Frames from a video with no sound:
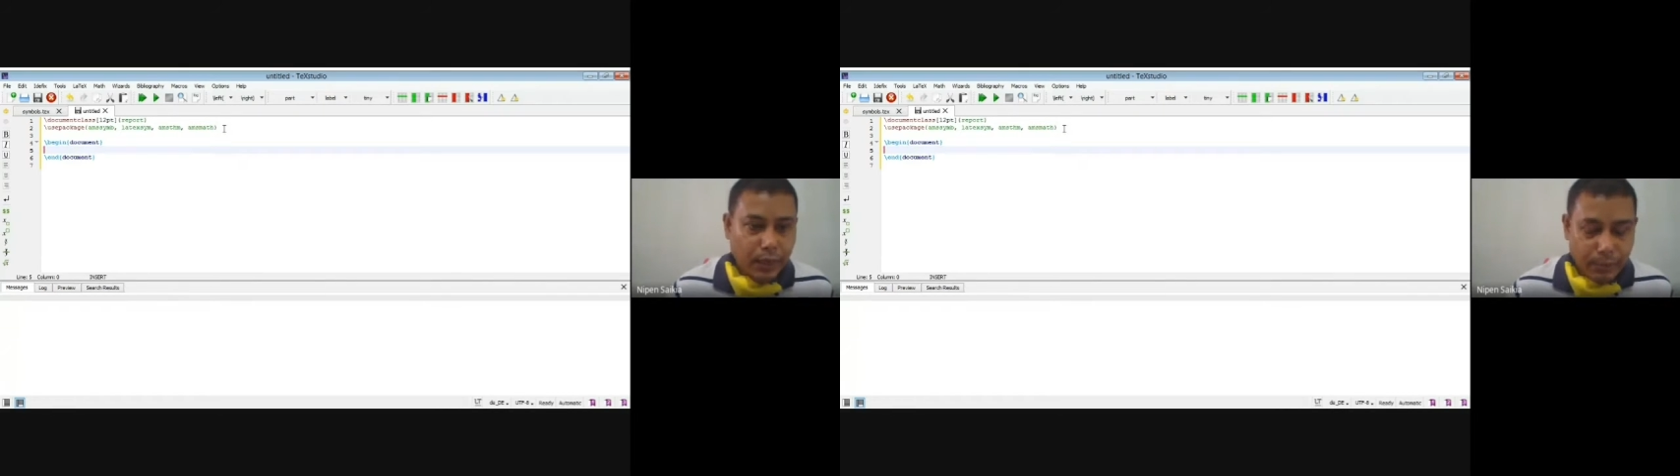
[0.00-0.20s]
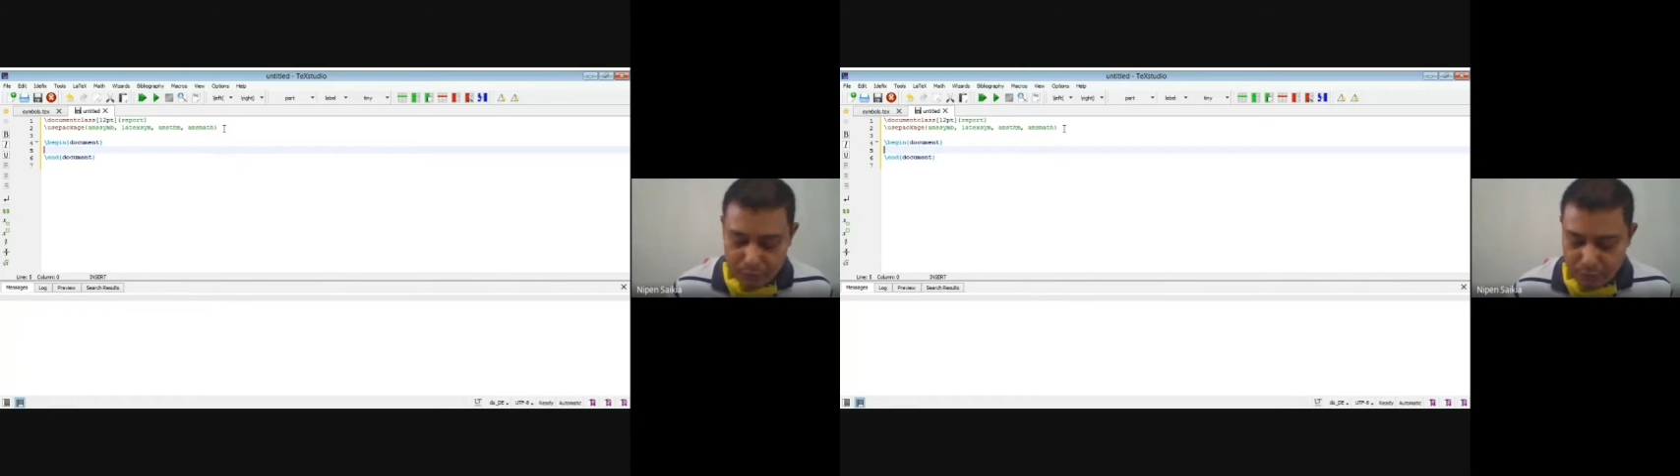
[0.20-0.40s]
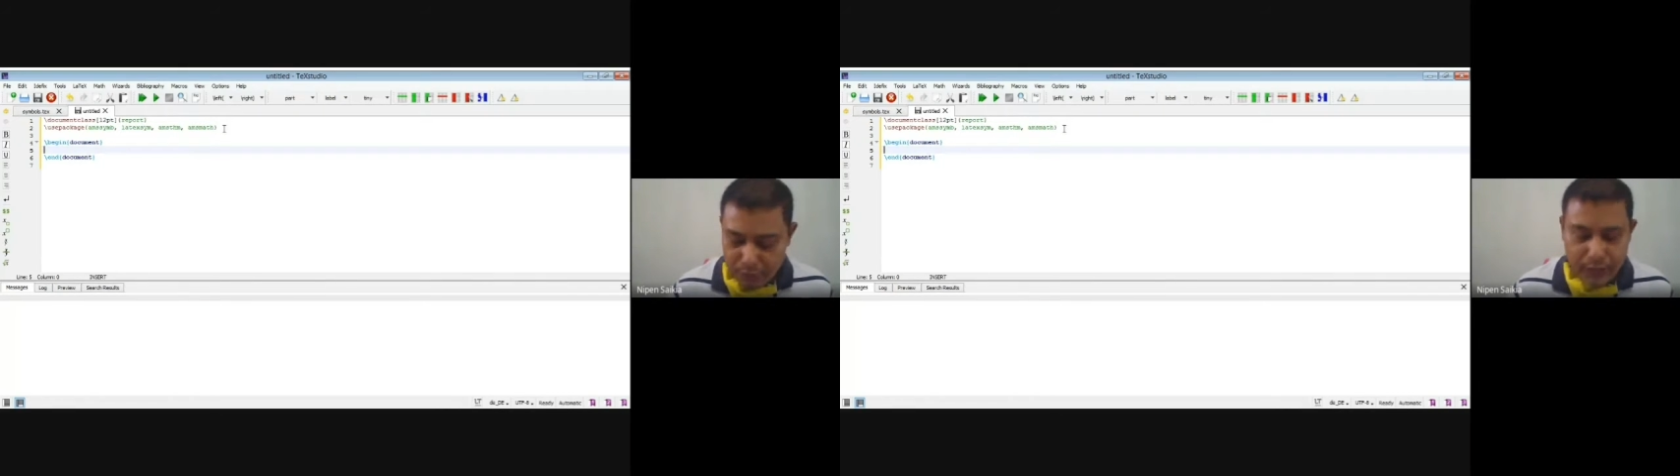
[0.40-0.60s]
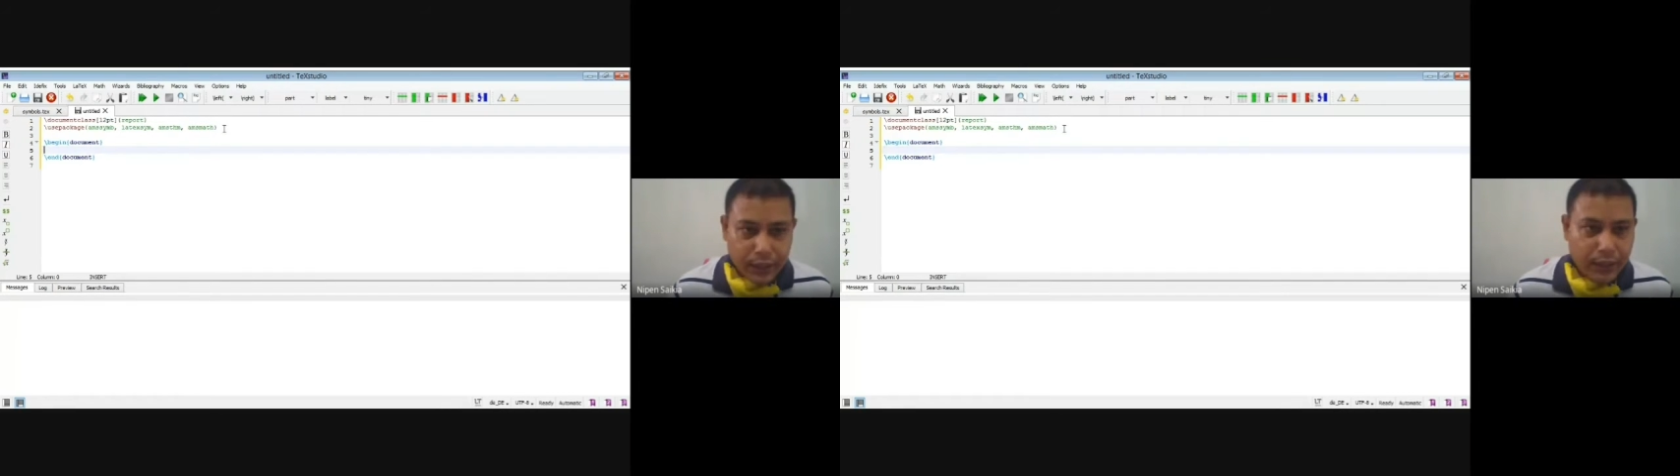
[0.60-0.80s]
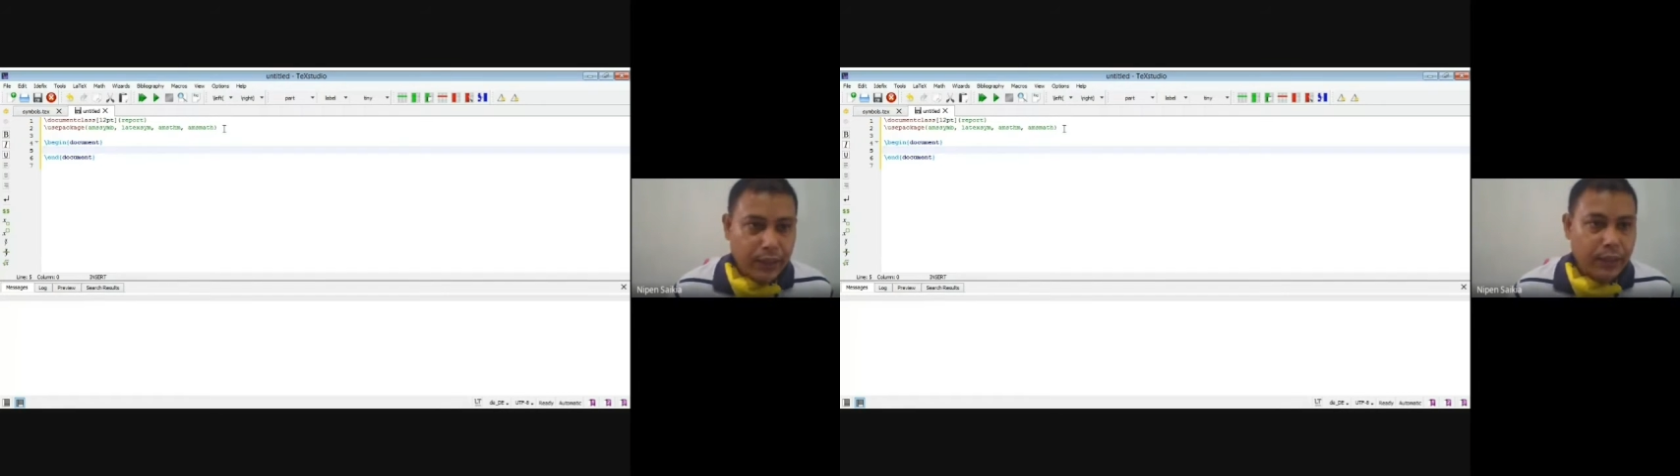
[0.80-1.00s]
out.
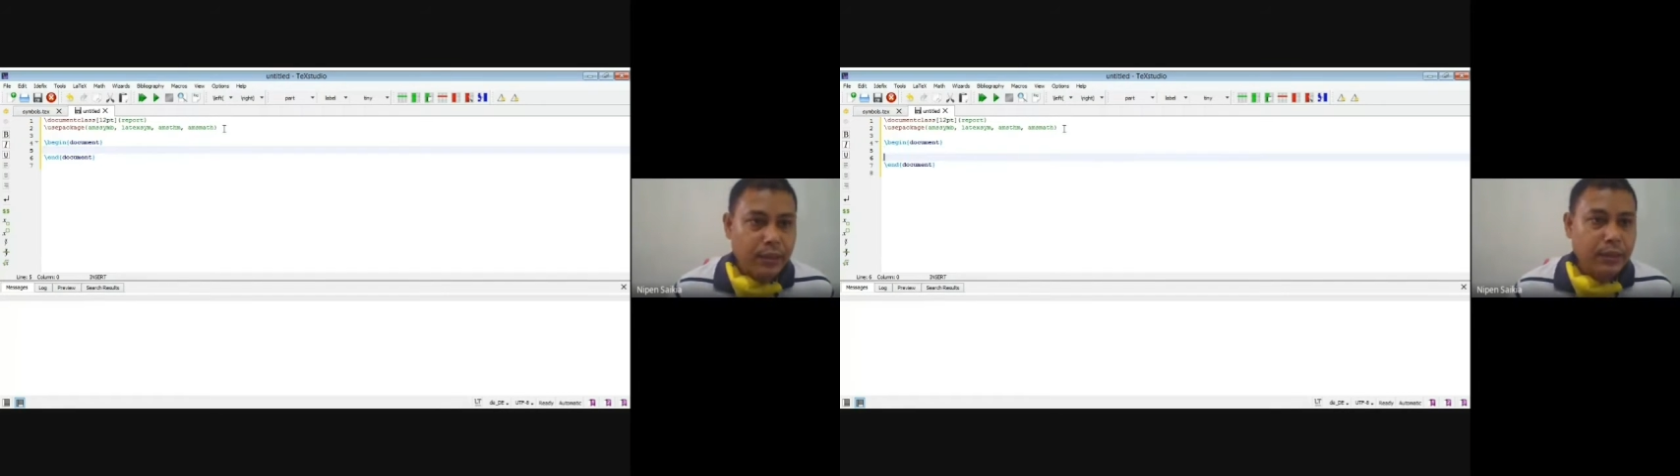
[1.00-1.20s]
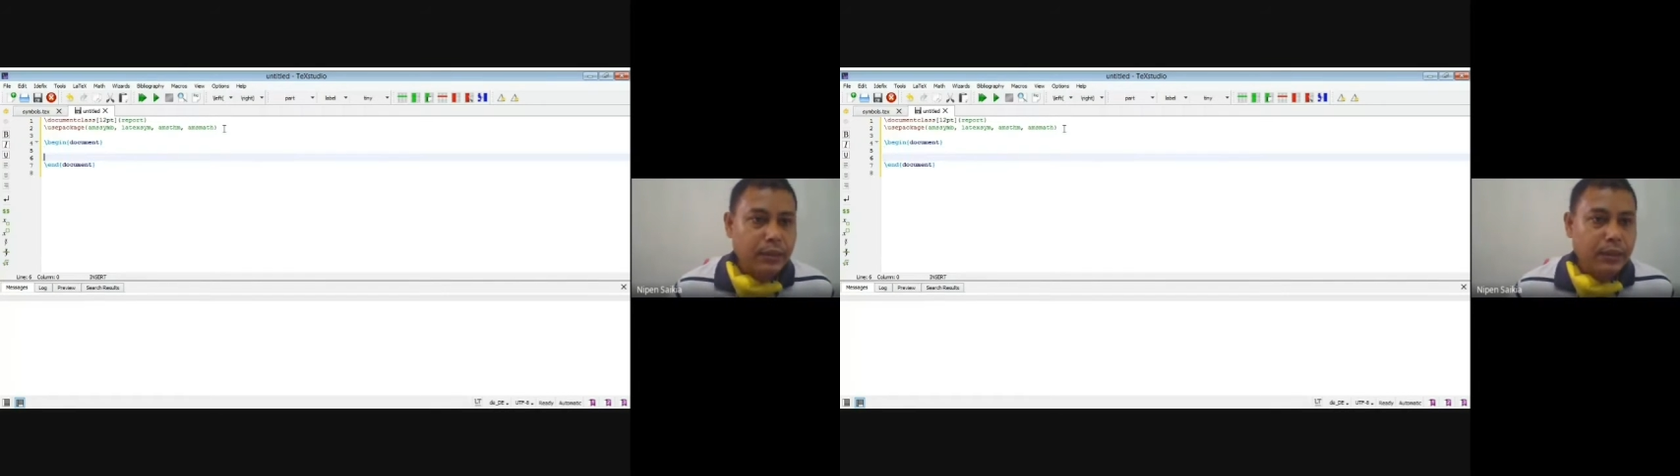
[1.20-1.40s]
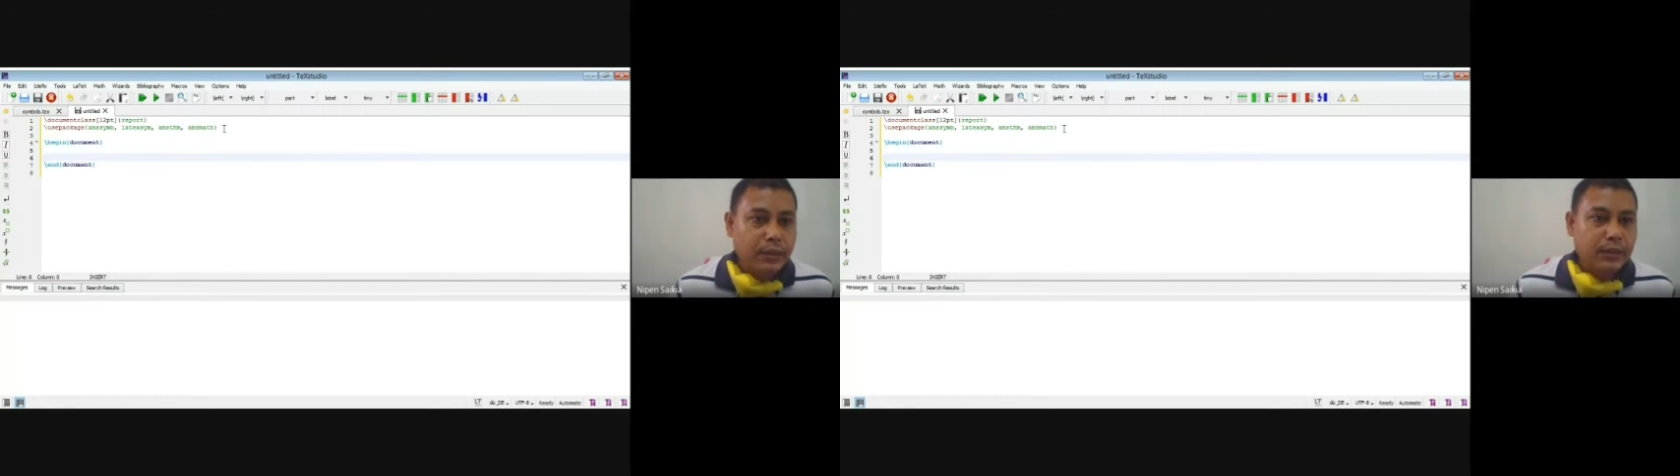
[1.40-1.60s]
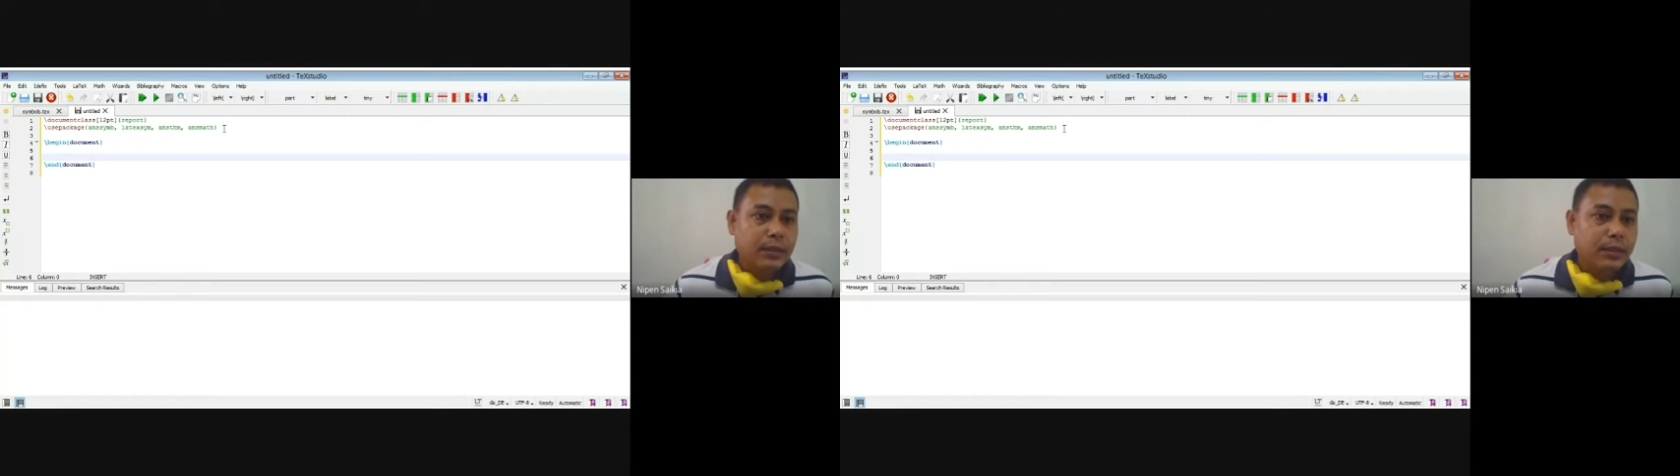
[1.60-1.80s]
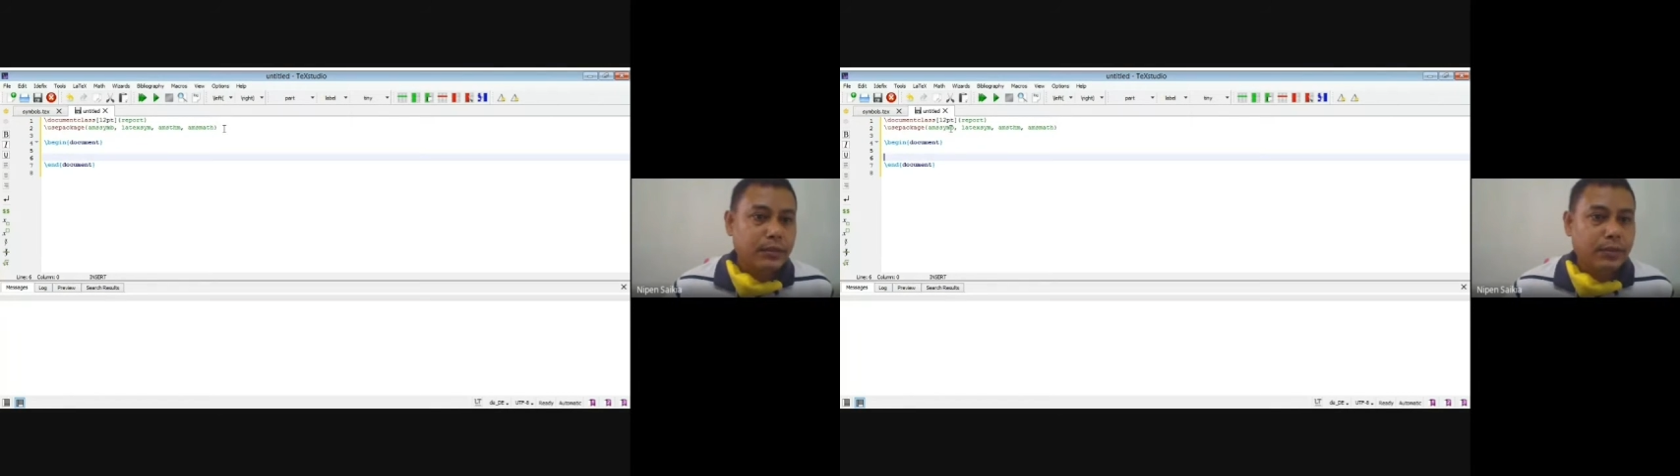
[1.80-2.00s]

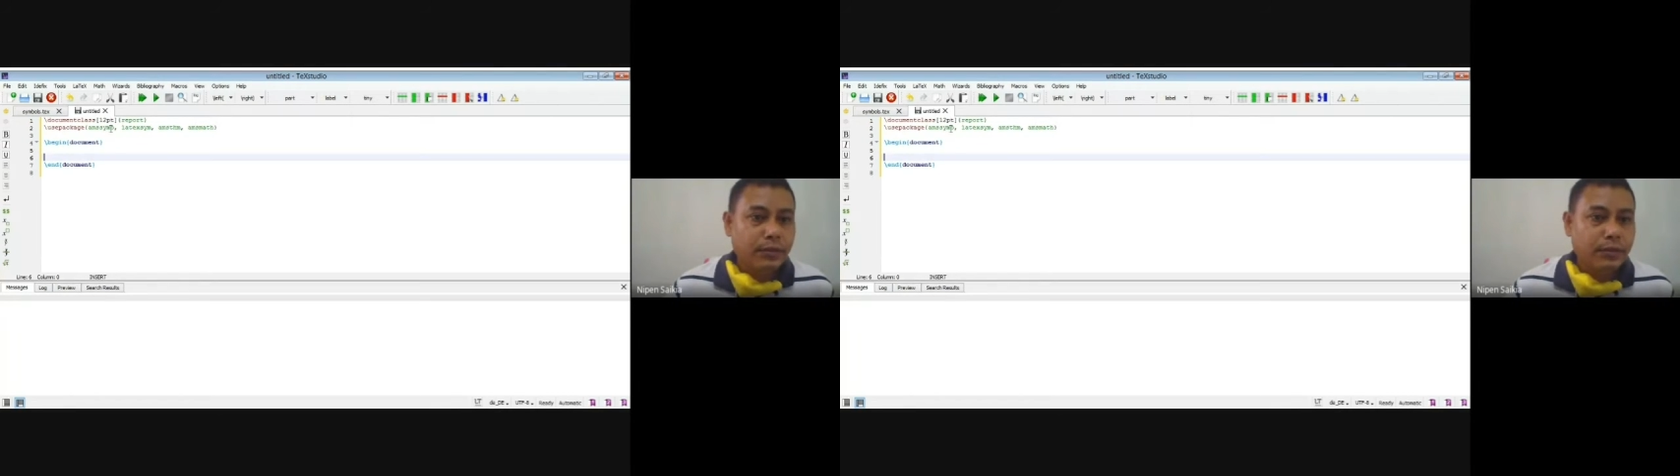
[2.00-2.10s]
So